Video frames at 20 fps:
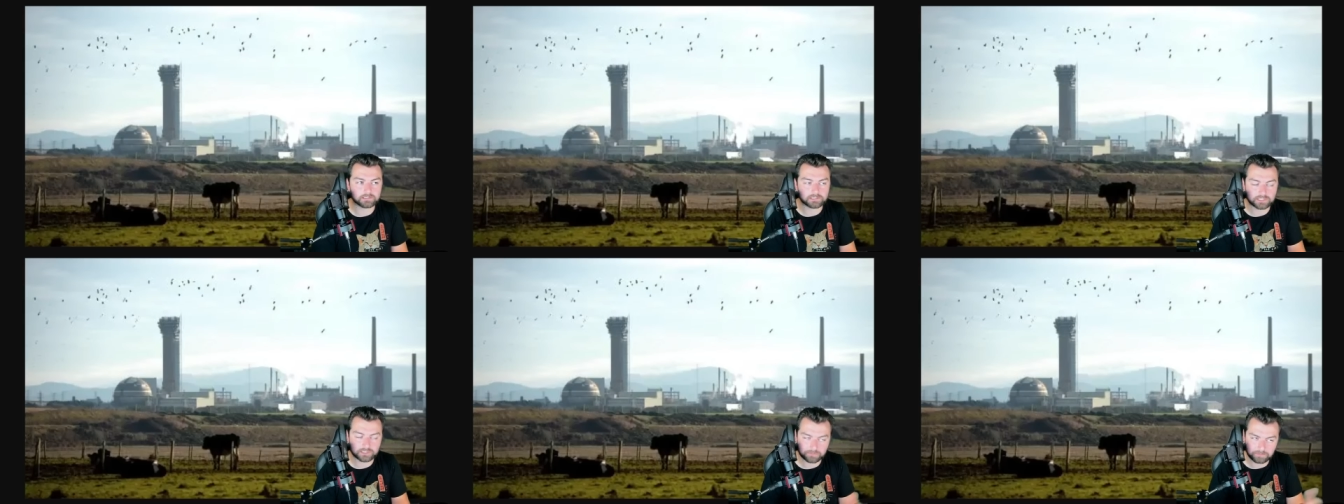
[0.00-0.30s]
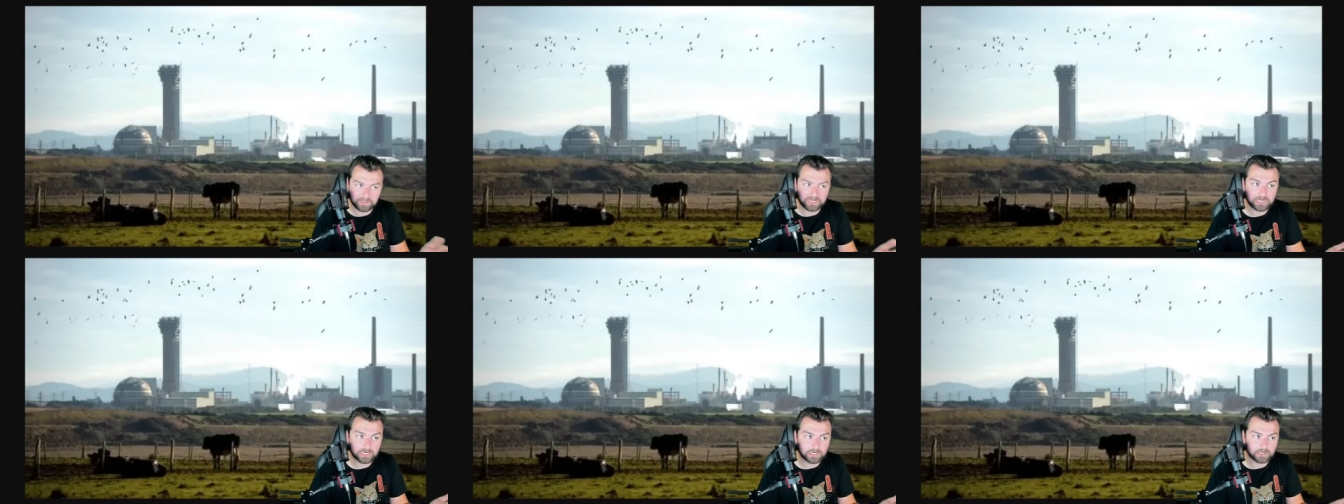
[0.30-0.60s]

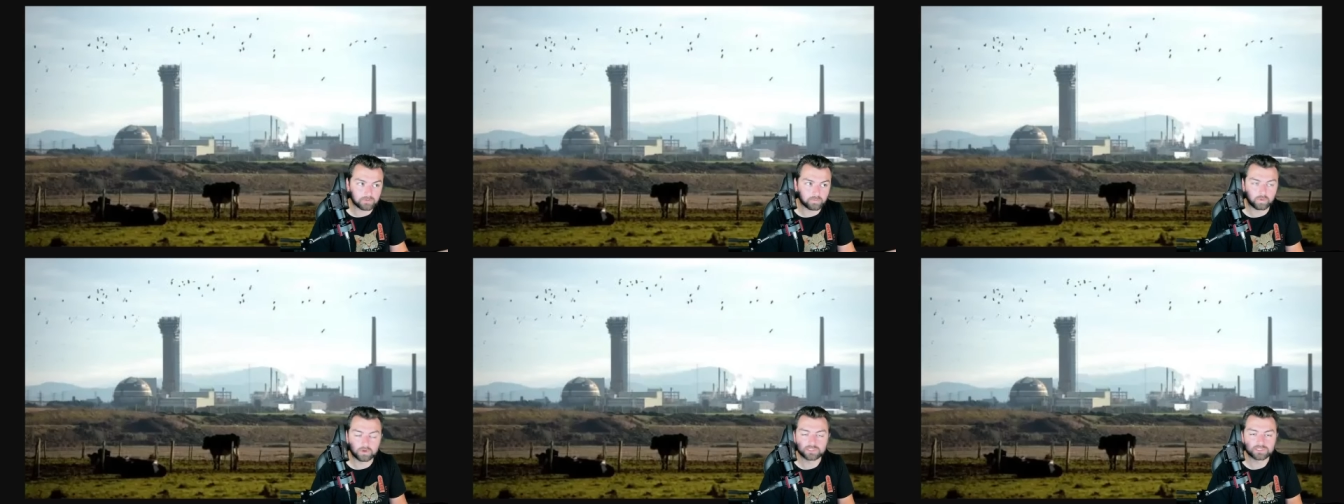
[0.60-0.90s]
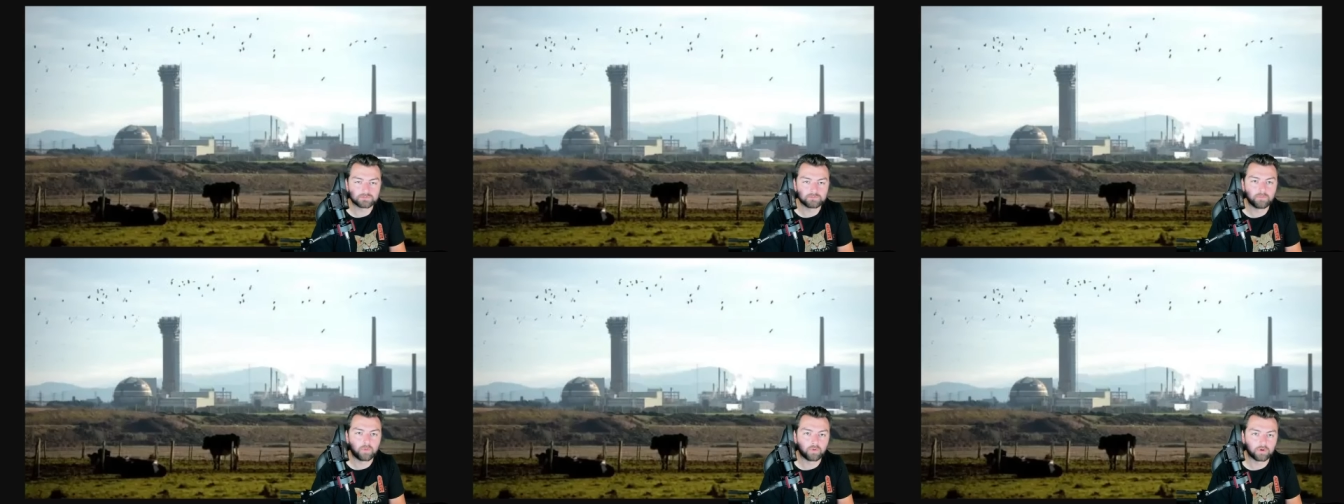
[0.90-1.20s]
Speed
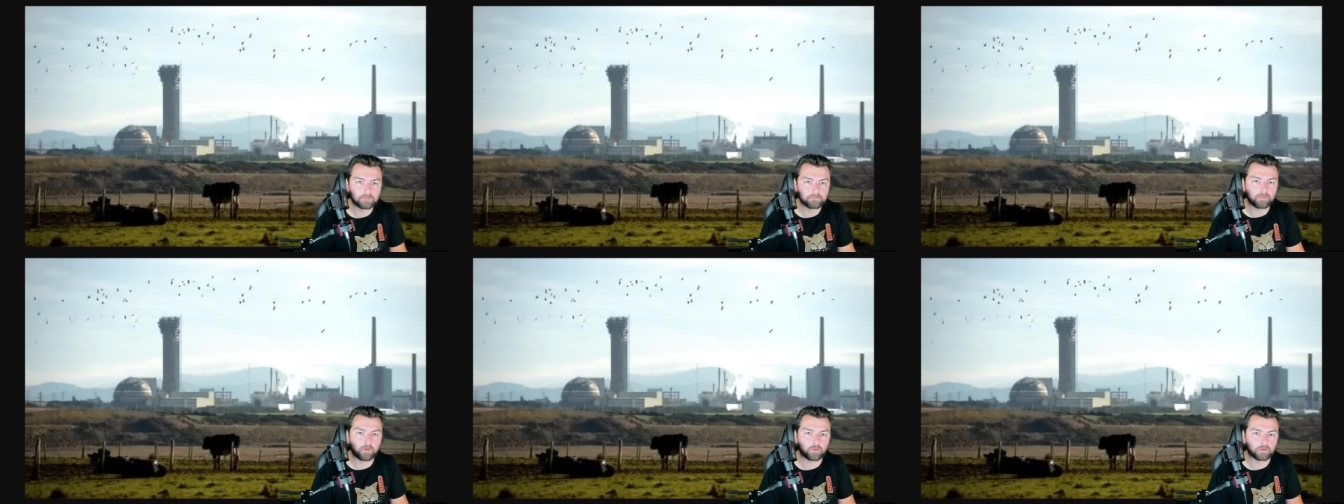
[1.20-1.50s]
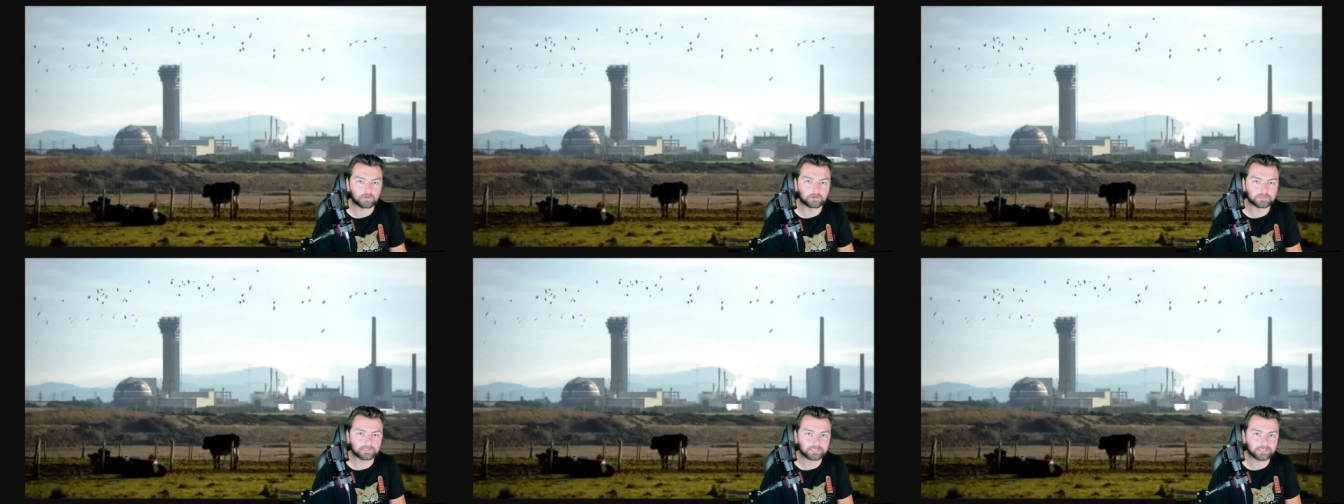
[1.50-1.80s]
was more important